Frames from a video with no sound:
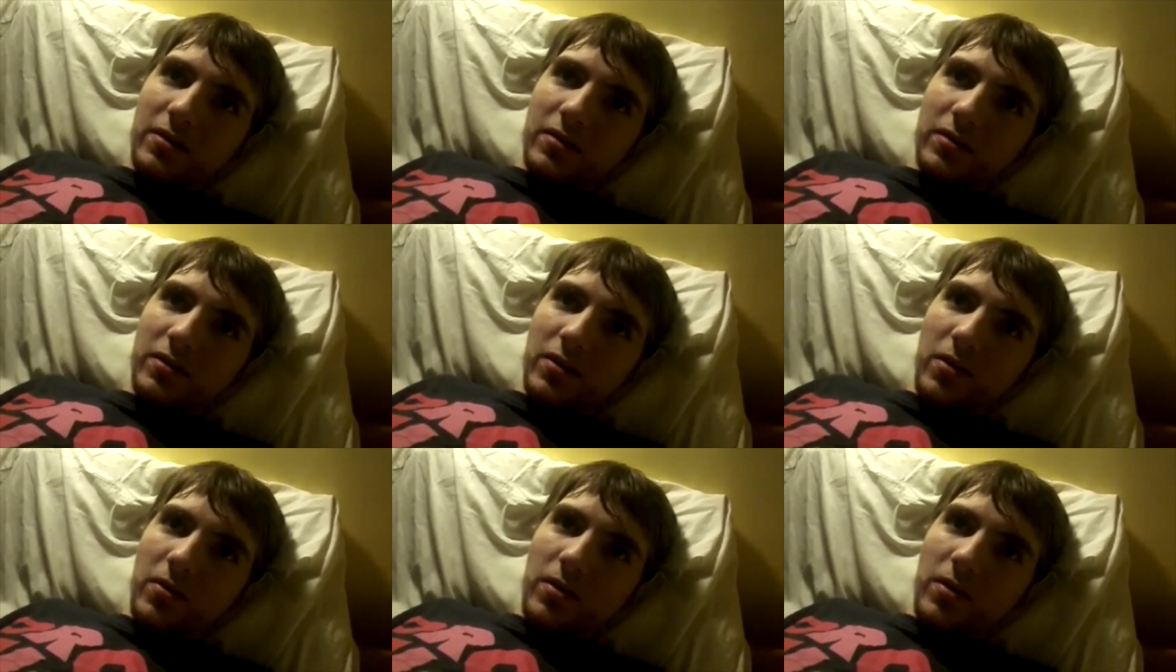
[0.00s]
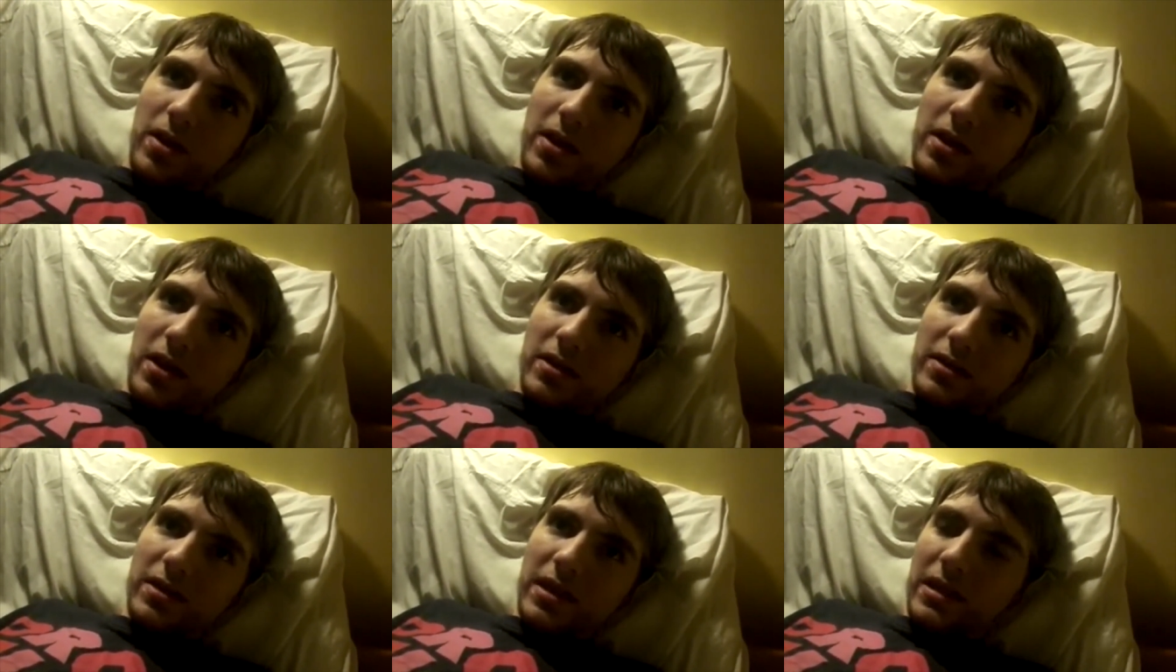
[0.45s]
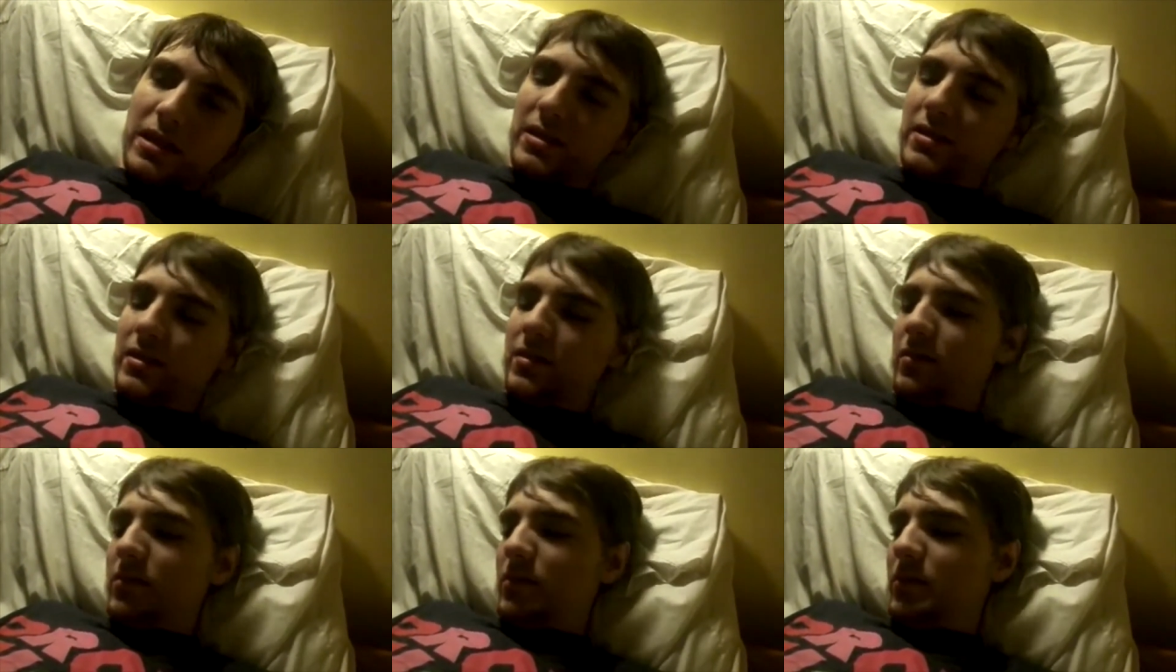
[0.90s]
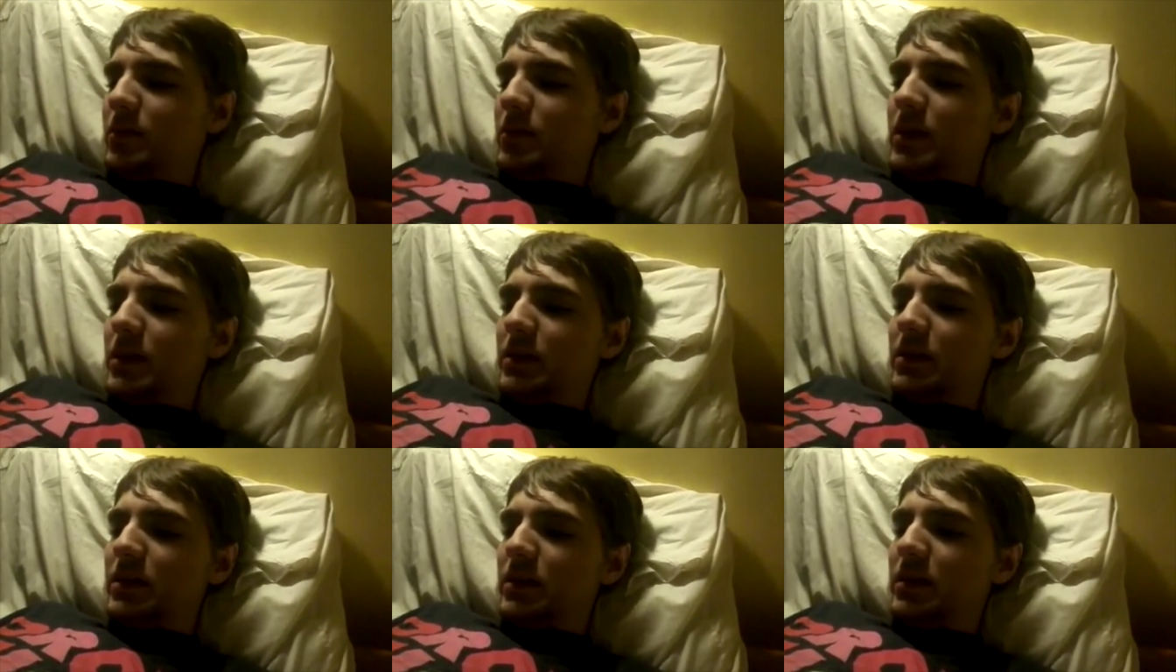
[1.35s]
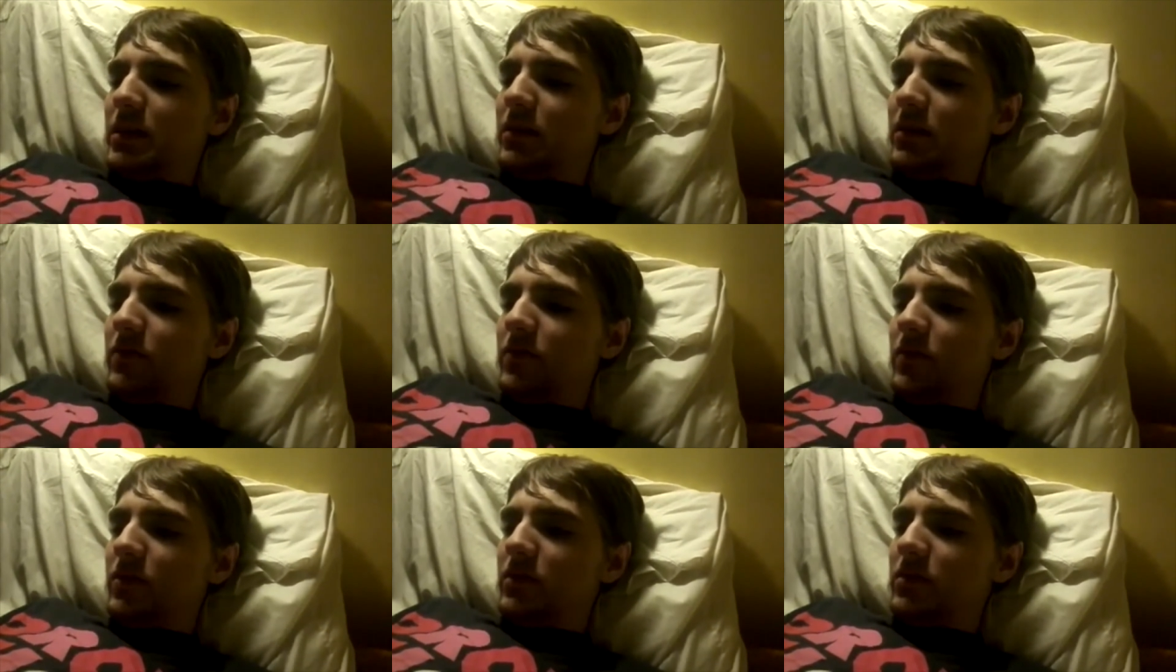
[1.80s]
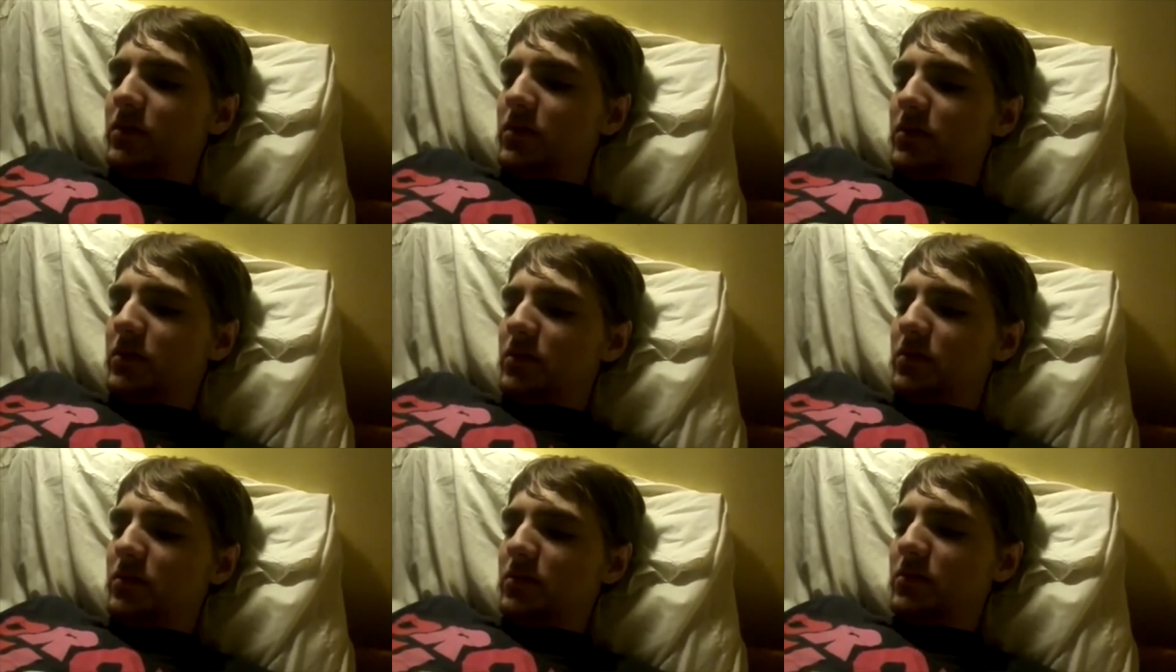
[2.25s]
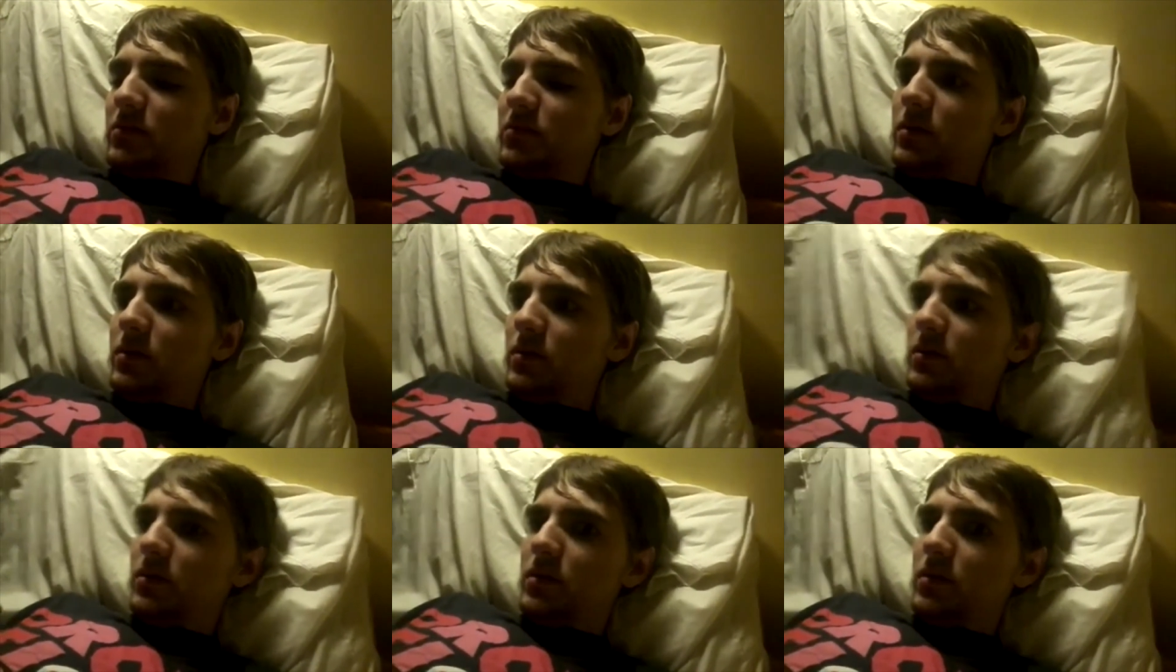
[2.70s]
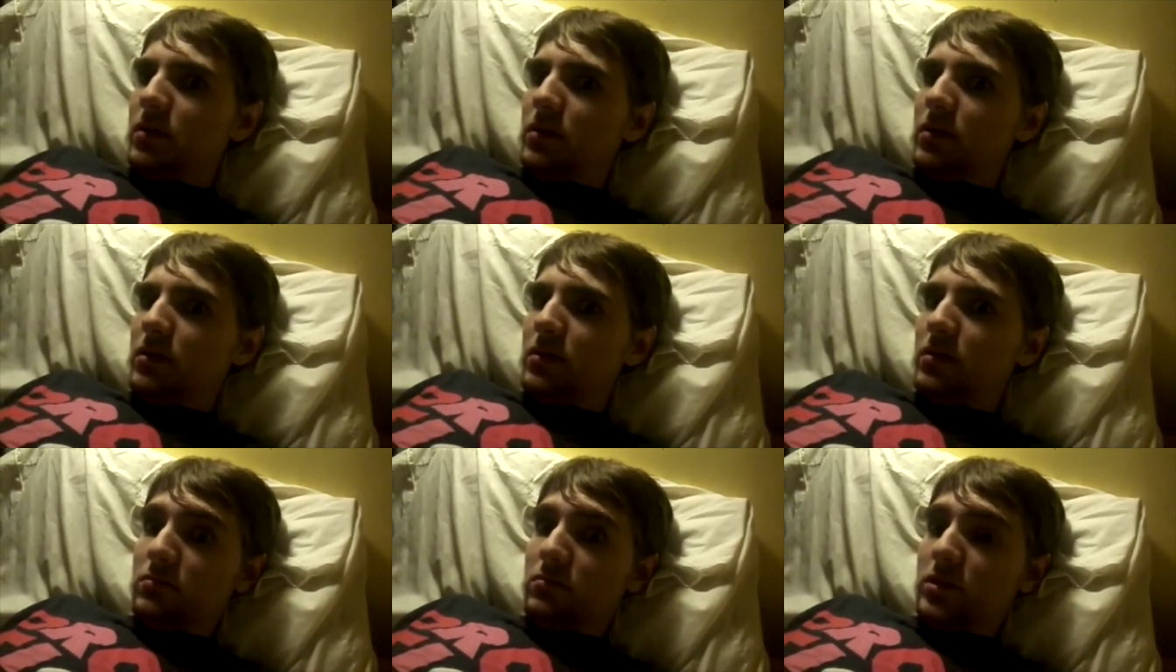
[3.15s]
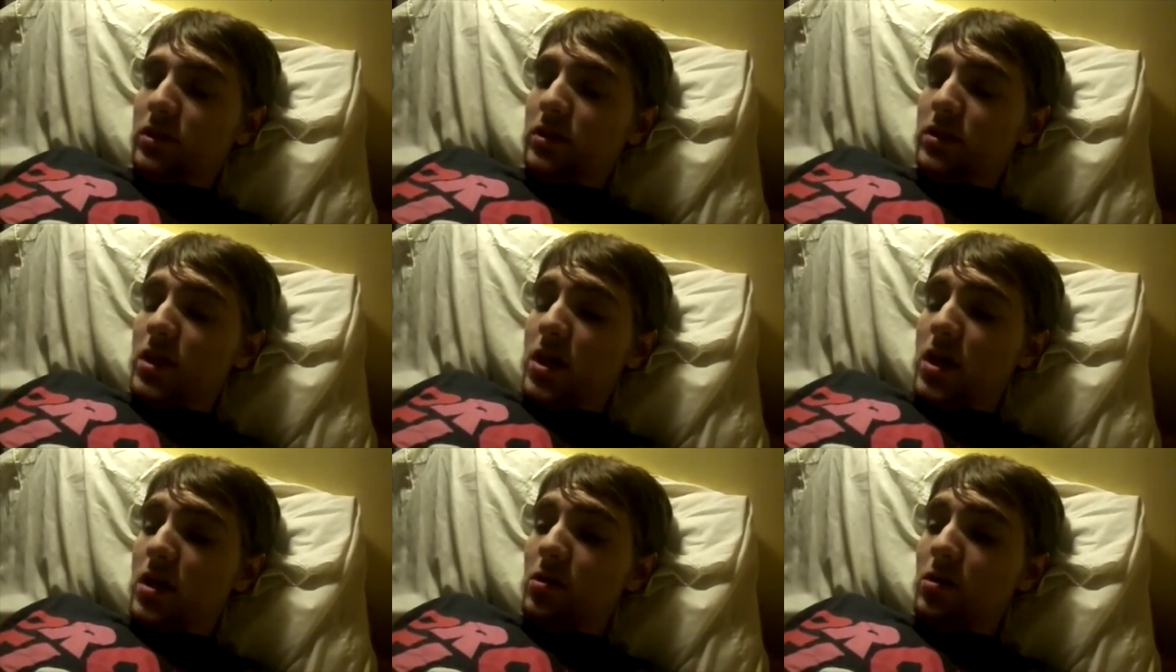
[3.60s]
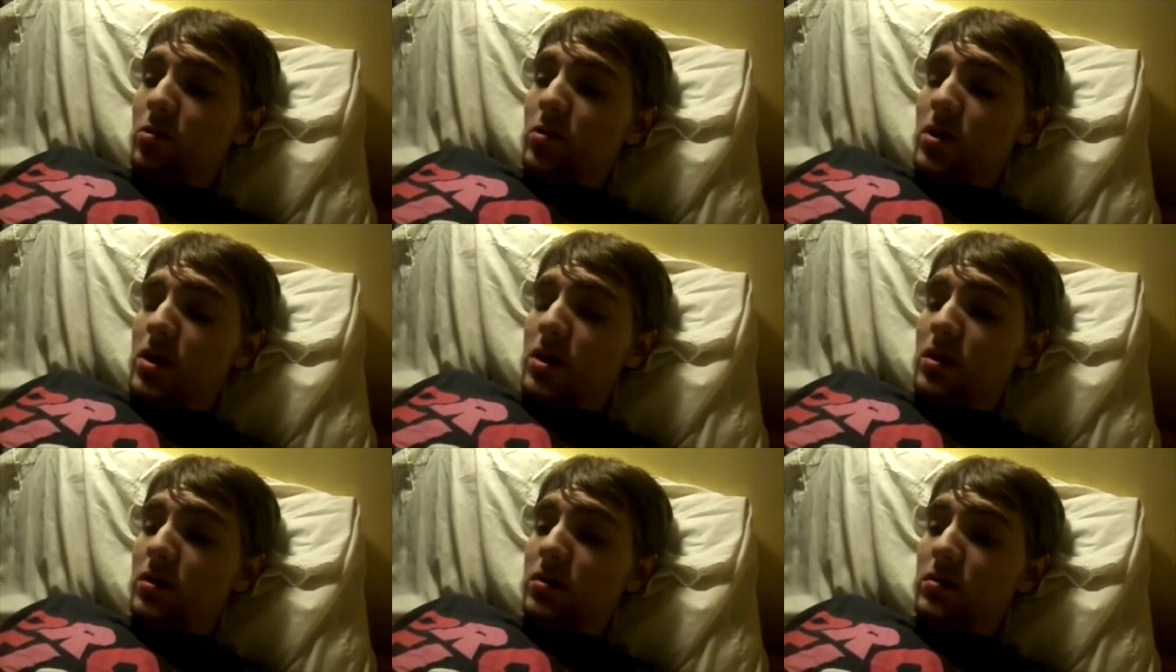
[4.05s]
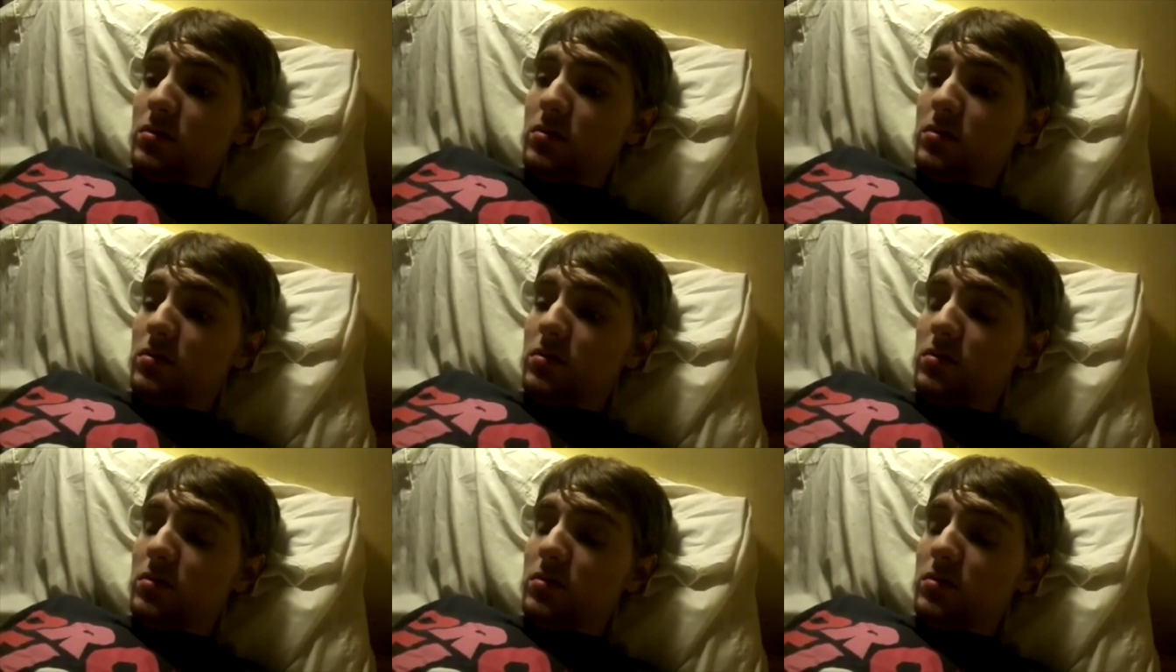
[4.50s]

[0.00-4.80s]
so I guess that's like the difference, style-wise.